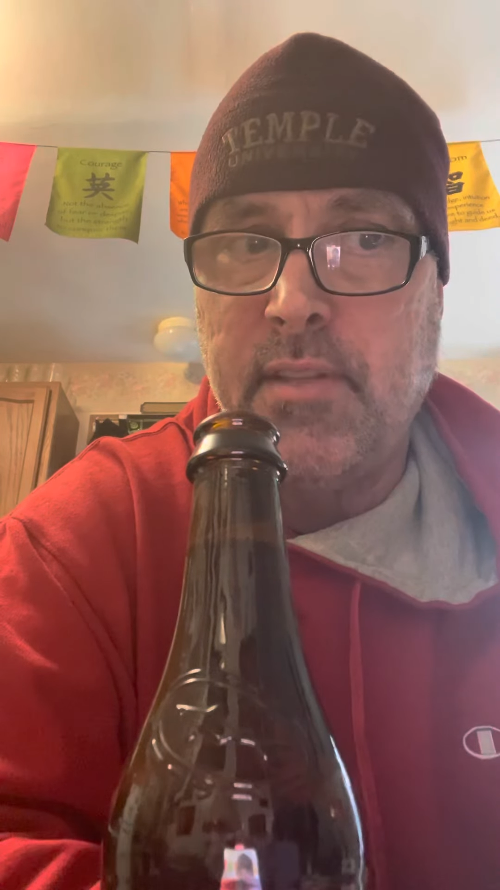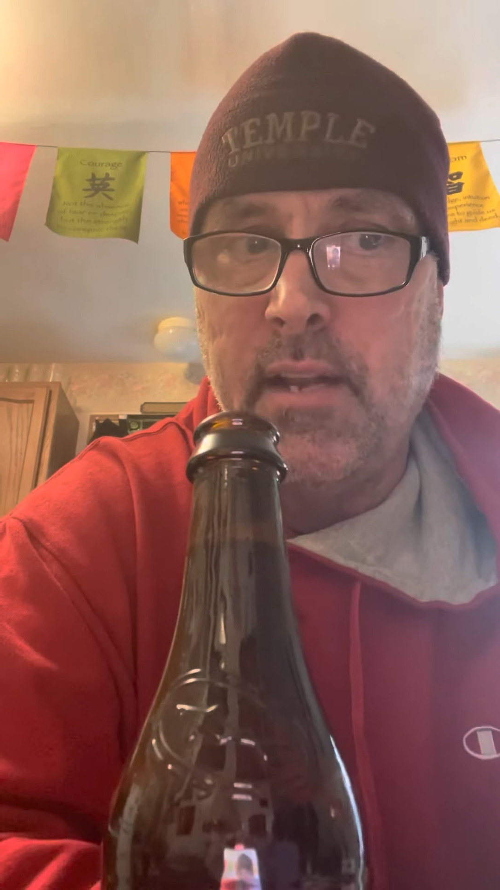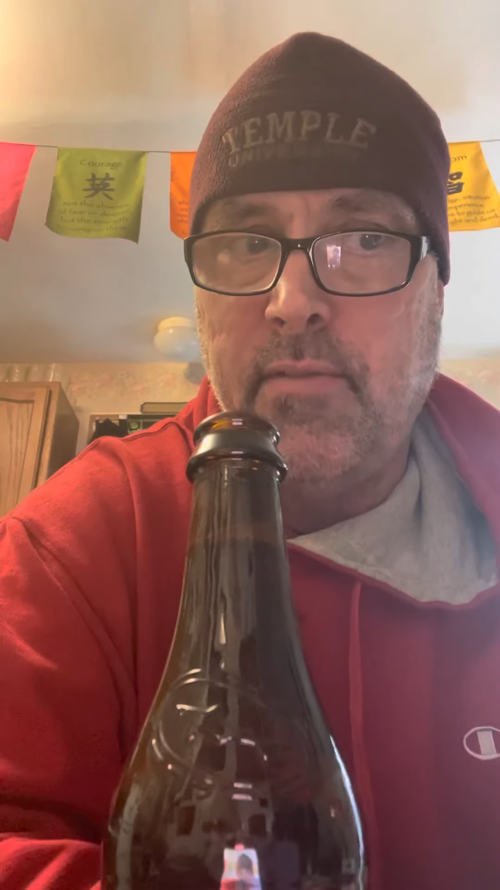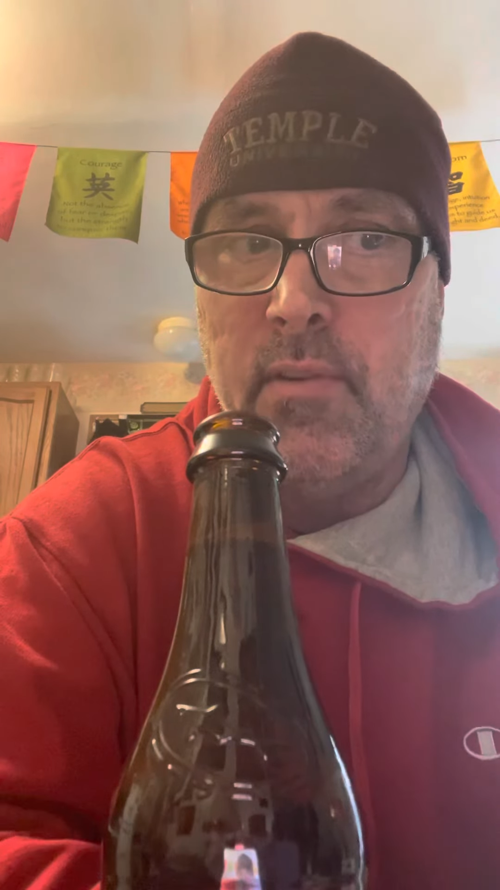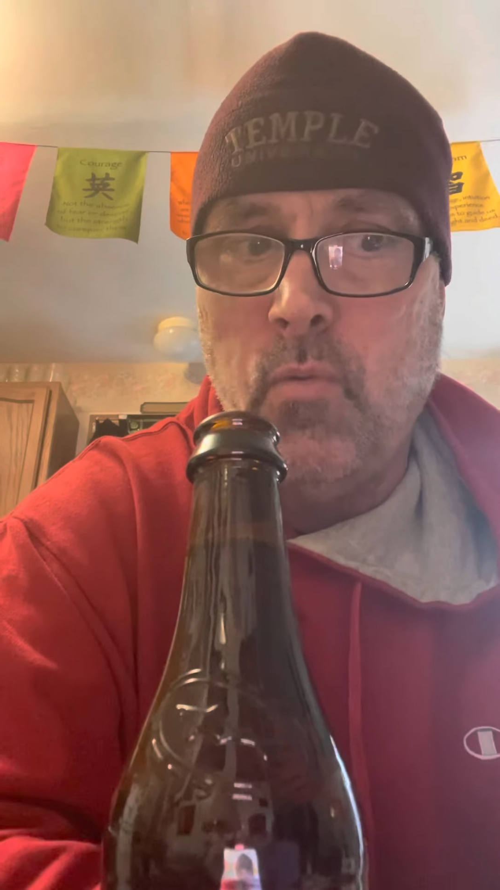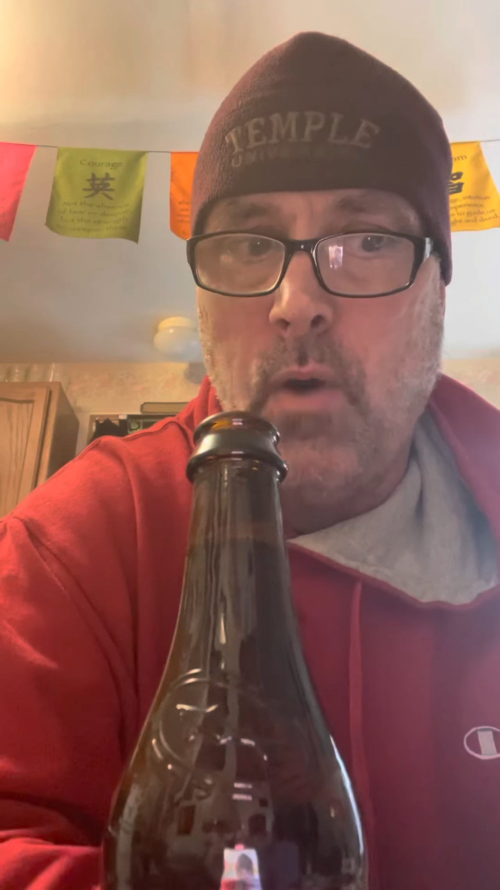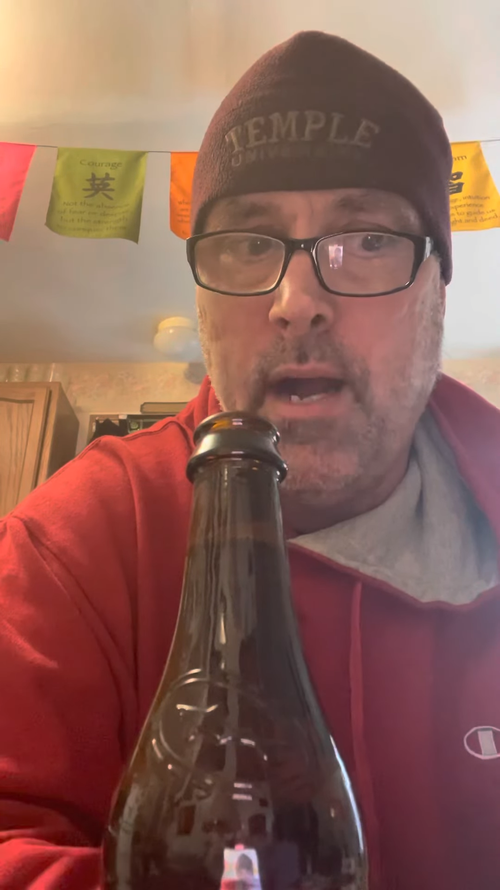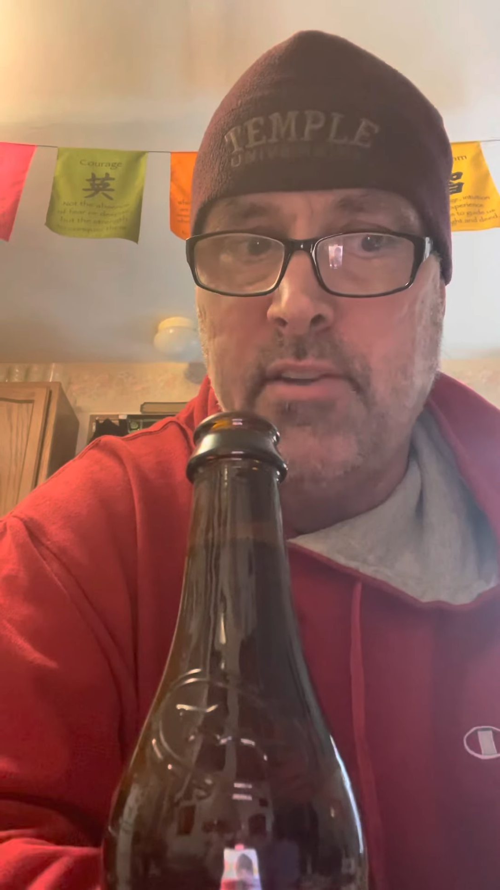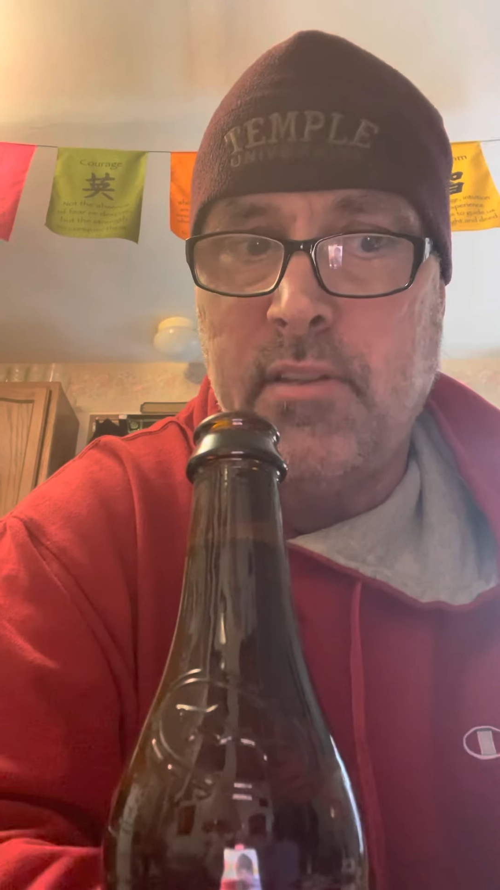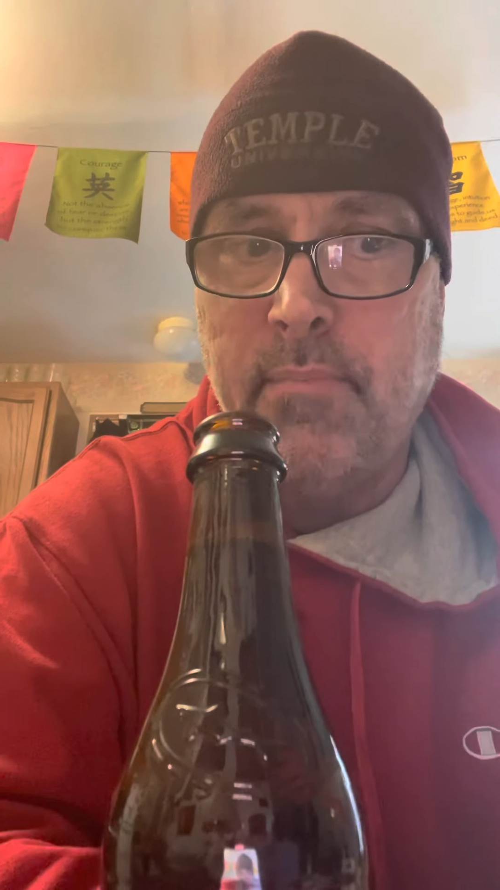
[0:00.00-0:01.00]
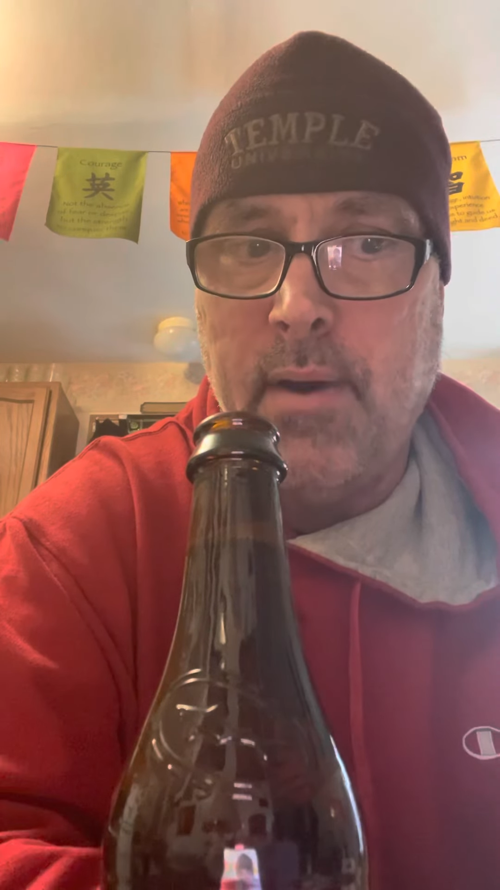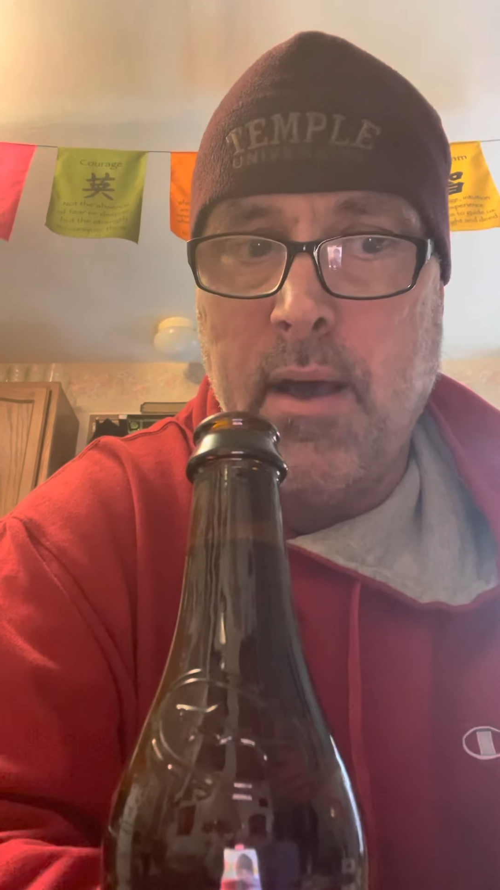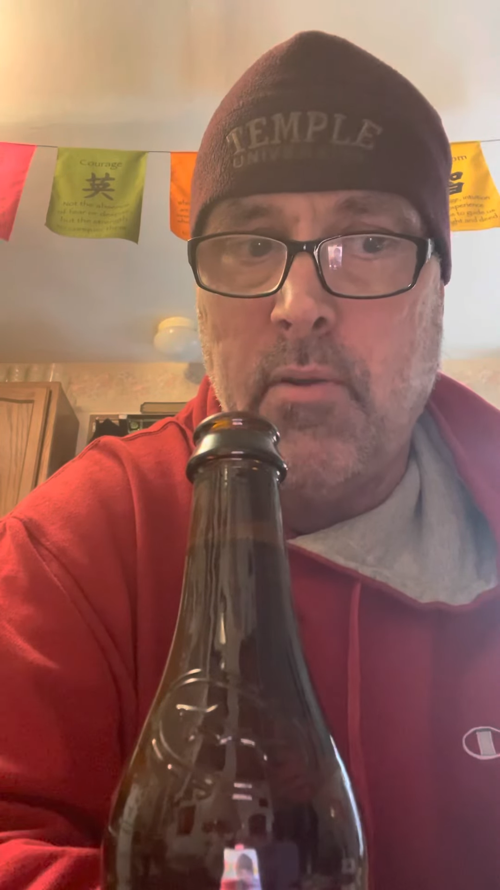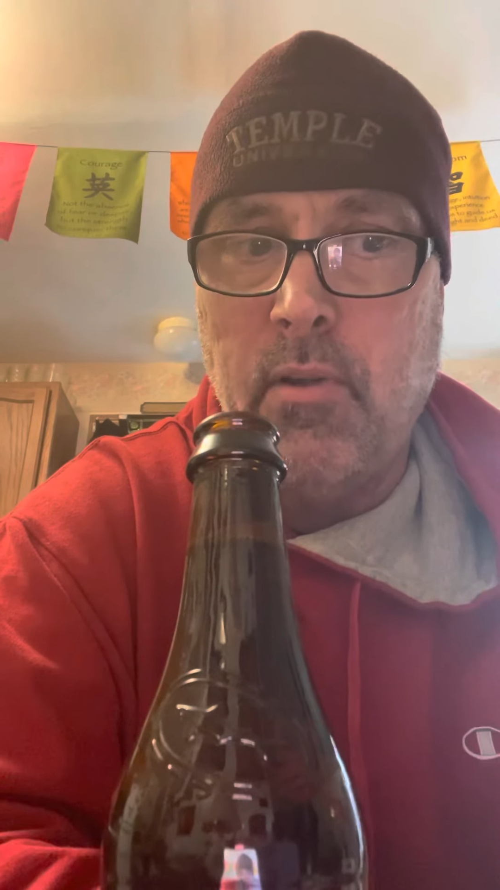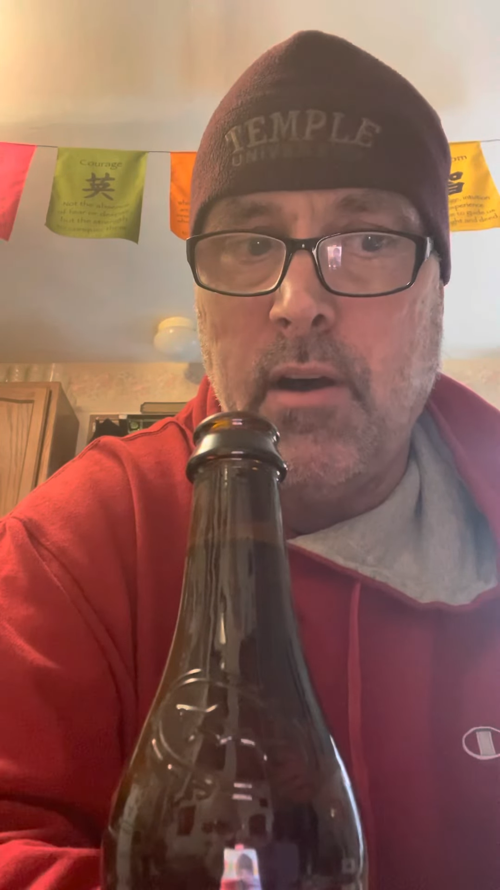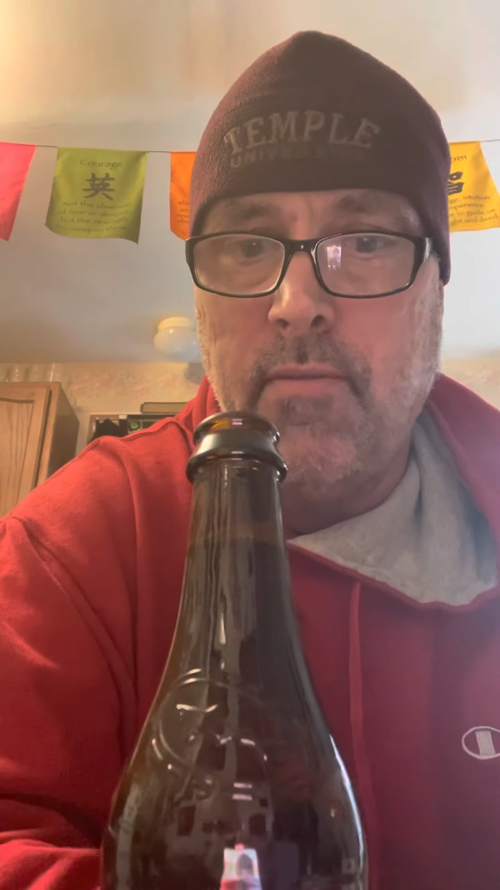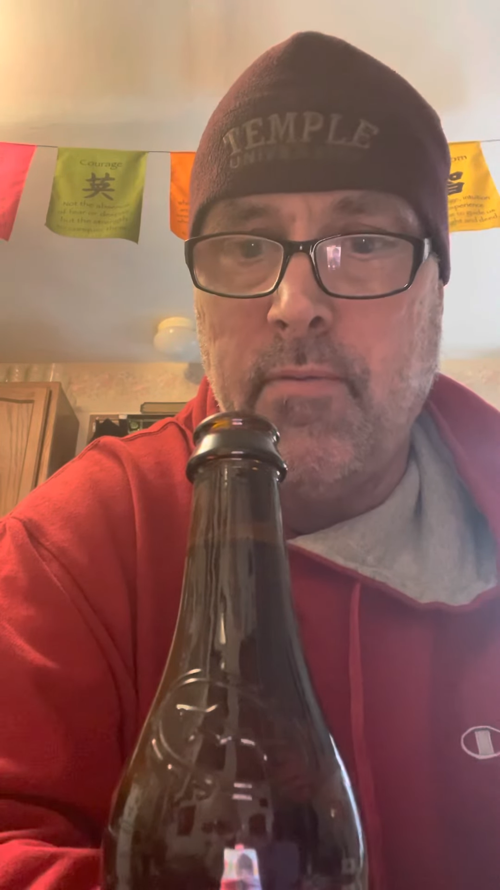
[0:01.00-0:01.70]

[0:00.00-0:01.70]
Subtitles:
that if you wash the bottle